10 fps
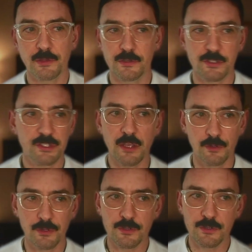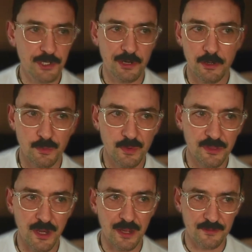There's stakeholders you're sharing with
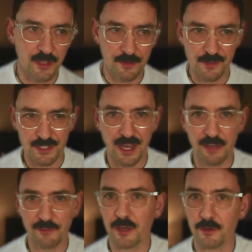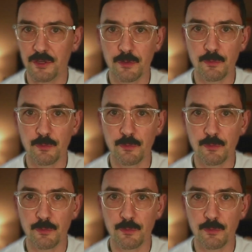that have to have this high fidelity,